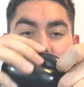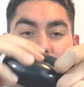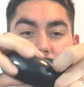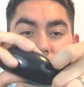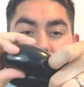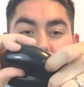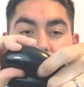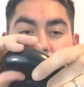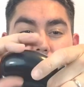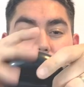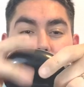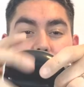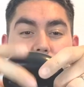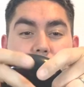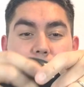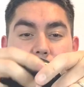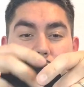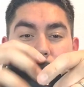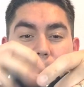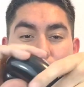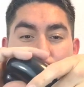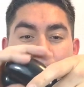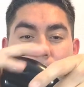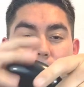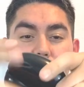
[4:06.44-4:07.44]
There we go.
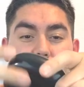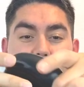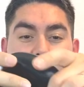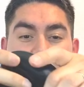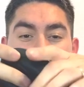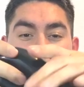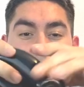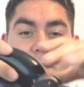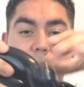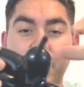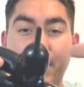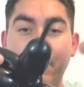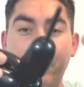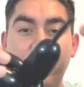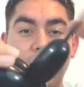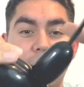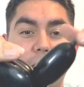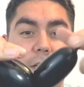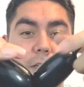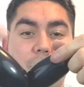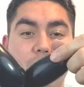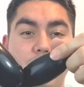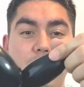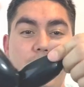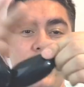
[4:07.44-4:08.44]
Give it a
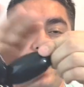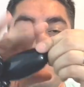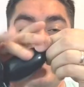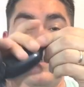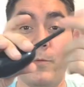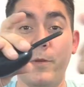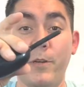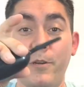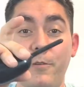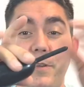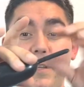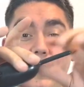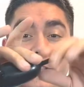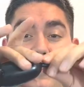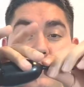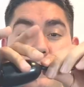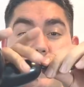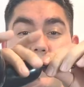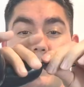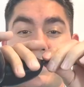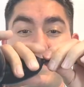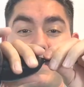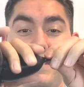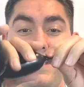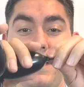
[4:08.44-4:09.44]
good twist. We don't need the
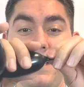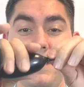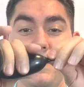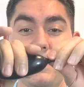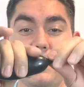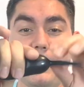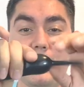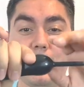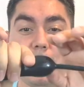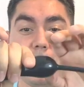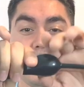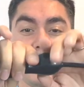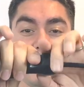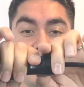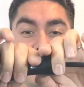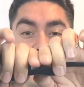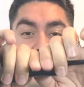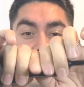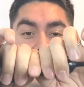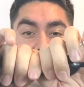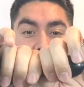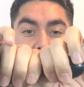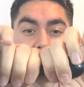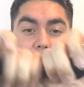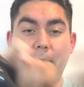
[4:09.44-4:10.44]
rest of this.
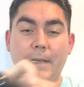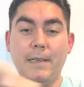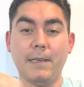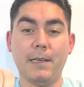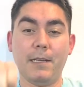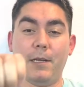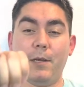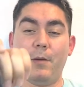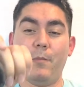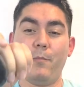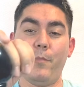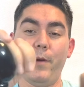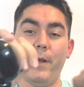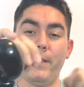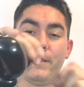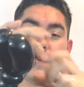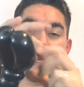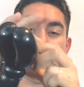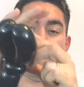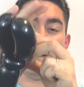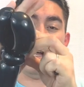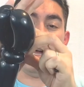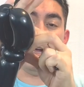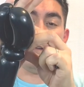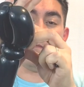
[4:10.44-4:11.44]
Break
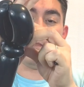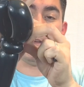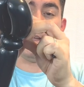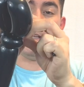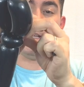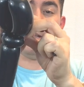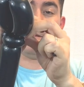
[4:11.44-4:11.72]
that off. And